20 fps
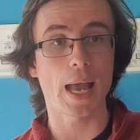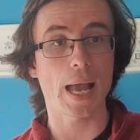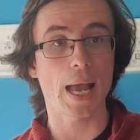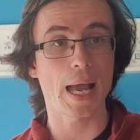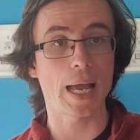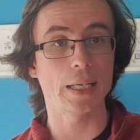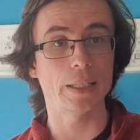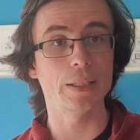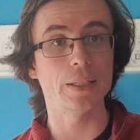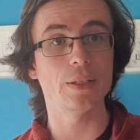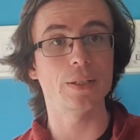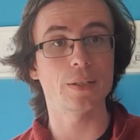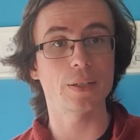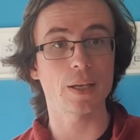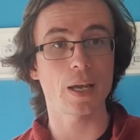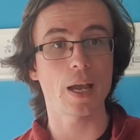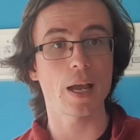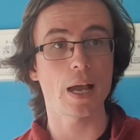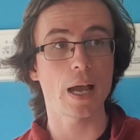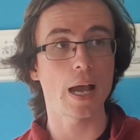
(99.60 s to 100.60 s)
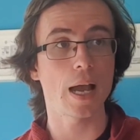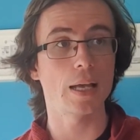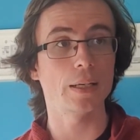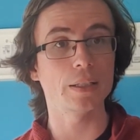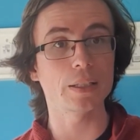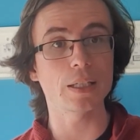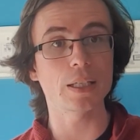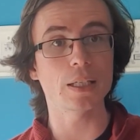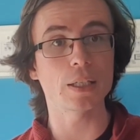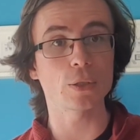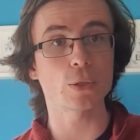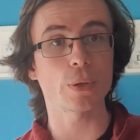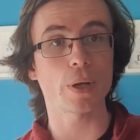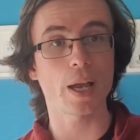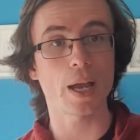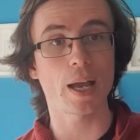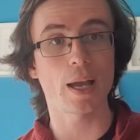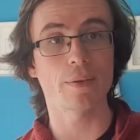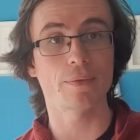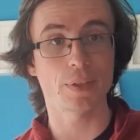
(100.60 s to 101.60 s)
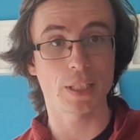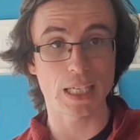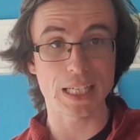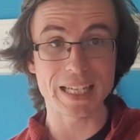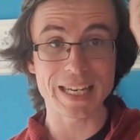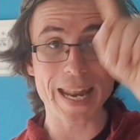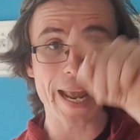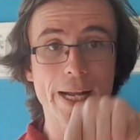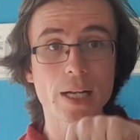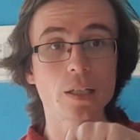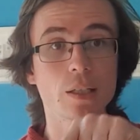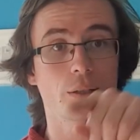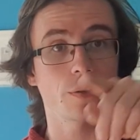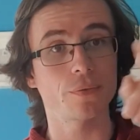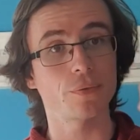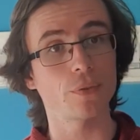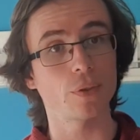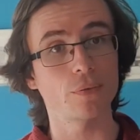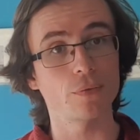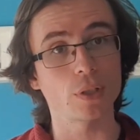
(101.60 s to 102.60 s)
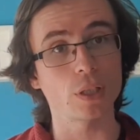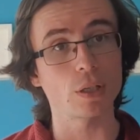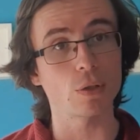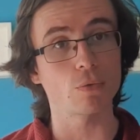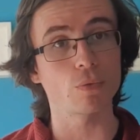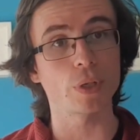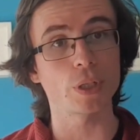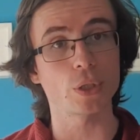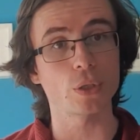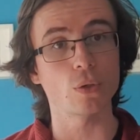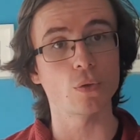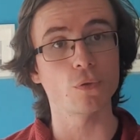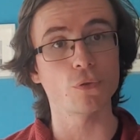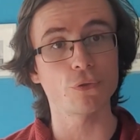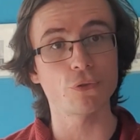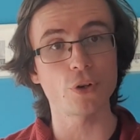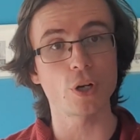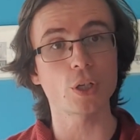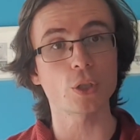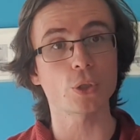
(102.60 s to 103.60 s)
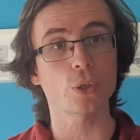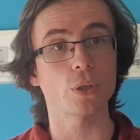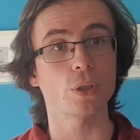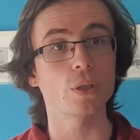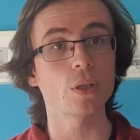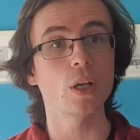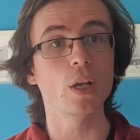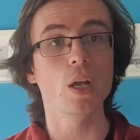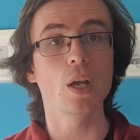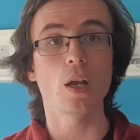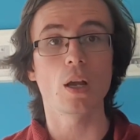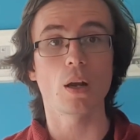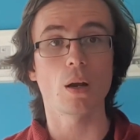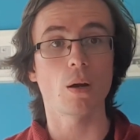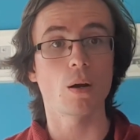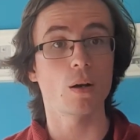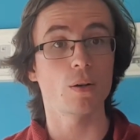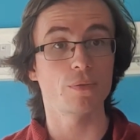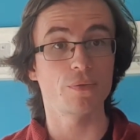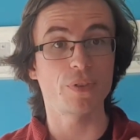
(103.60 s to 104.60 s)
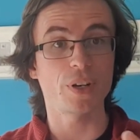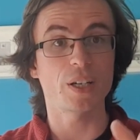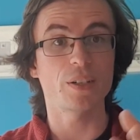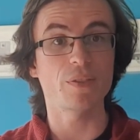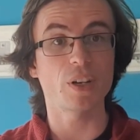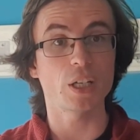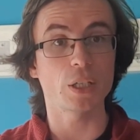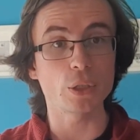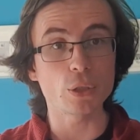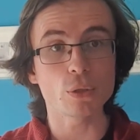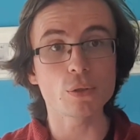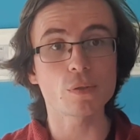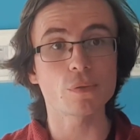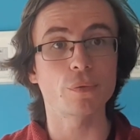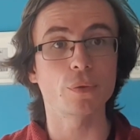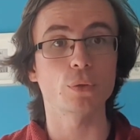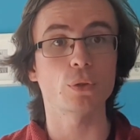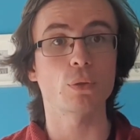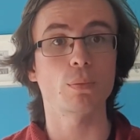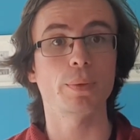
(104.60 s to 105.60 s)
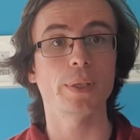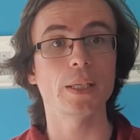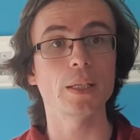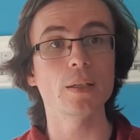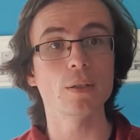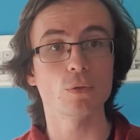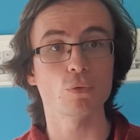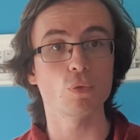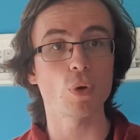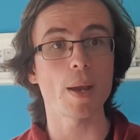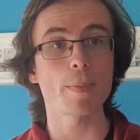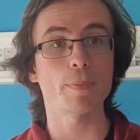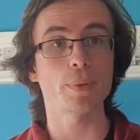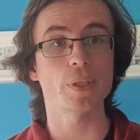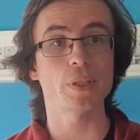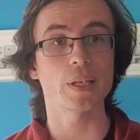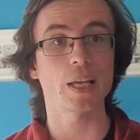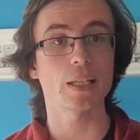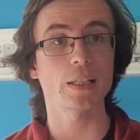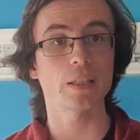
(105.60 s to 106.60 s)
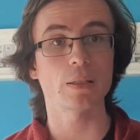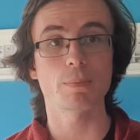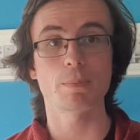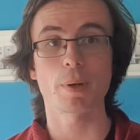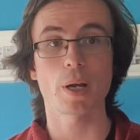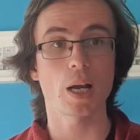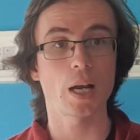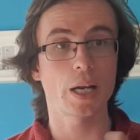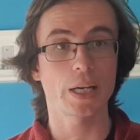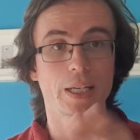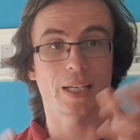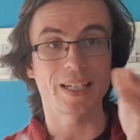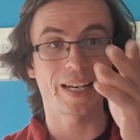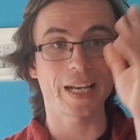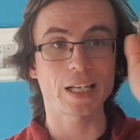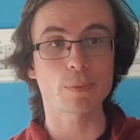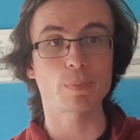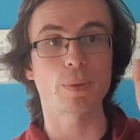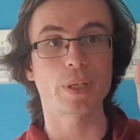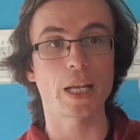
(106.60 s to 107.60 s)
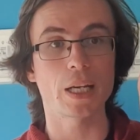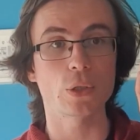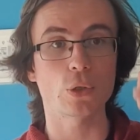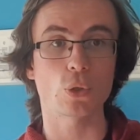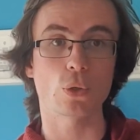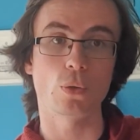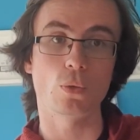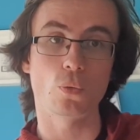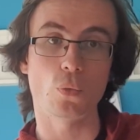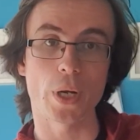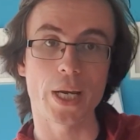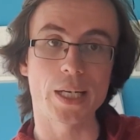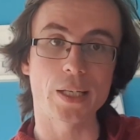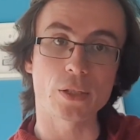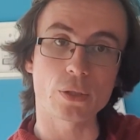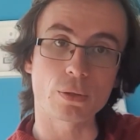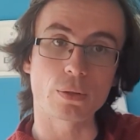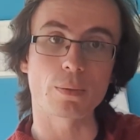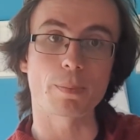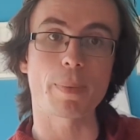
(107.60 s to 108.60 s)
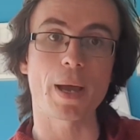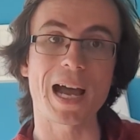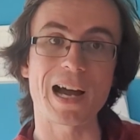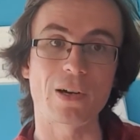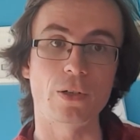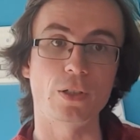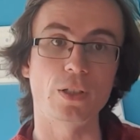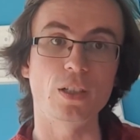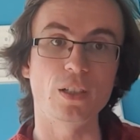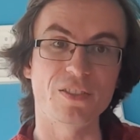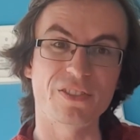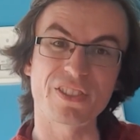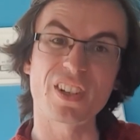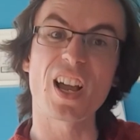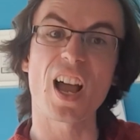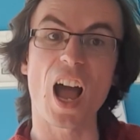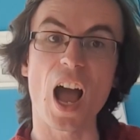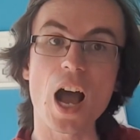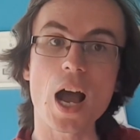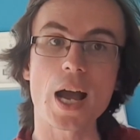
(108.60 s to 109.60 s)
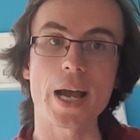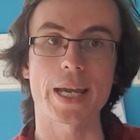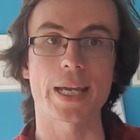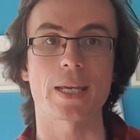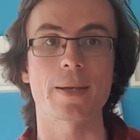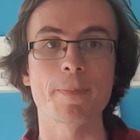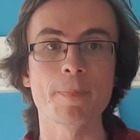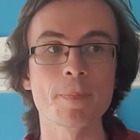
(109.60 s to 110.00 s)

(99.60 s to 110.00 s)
and need to have the negative of the original function are very, very useful to be represented by an exponential raised to the power of I.